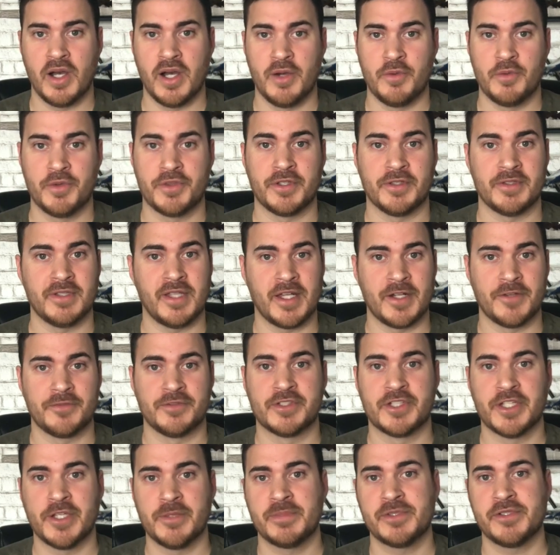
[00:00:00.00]
with a lot of
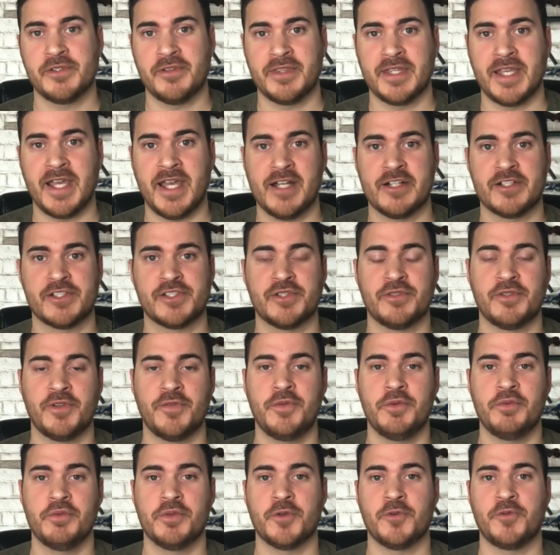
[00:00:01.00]
tips on that. So
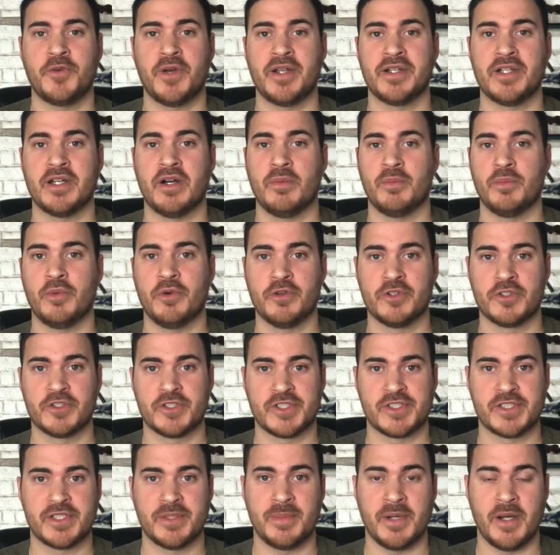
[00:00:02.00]
if you want to find out more
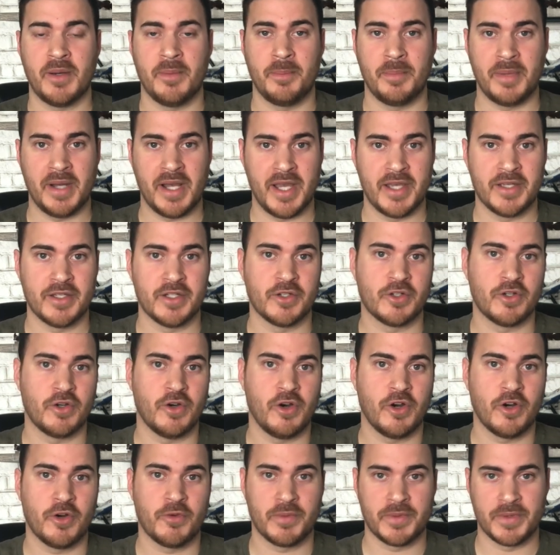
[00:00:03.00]
just about buying a
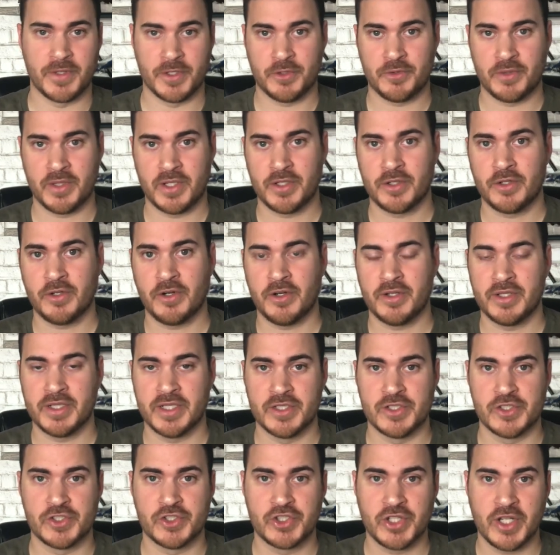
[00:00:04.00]
car with a credit card
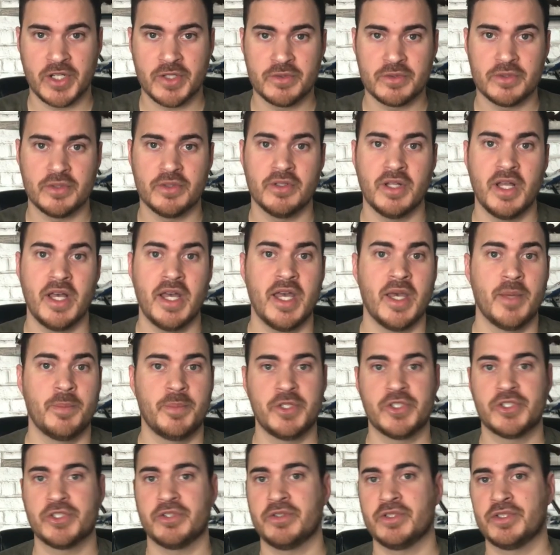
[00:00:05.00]
in general,
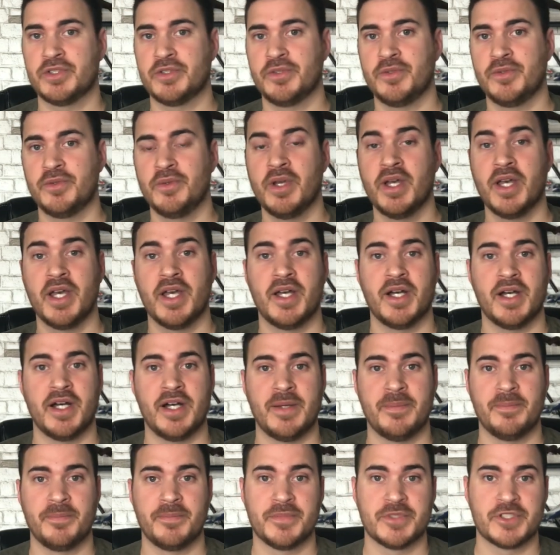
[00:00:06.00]
be sure to
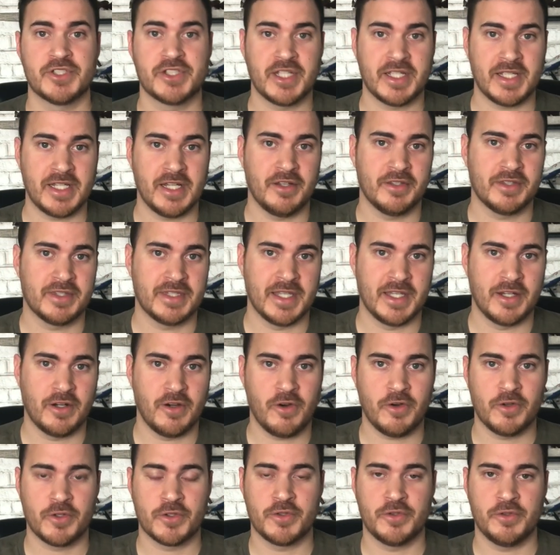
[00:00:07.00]
check out that
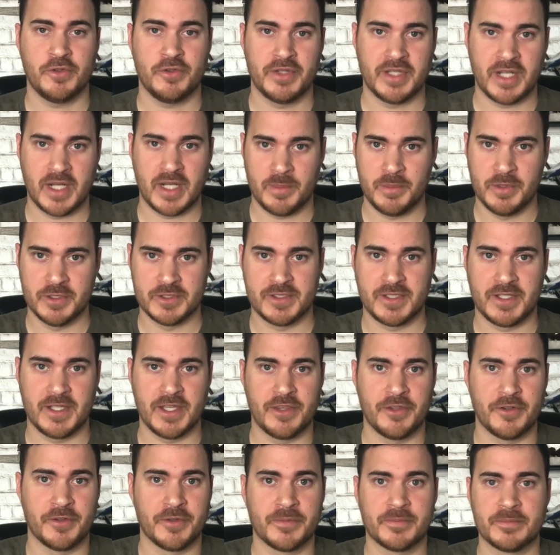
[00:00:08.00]
article that I put
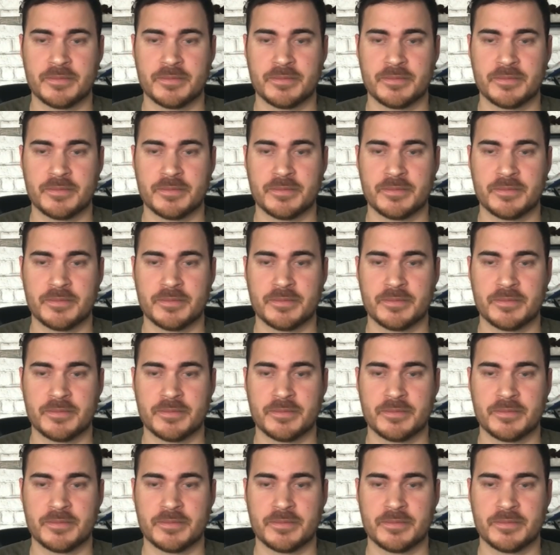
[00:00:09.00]
together.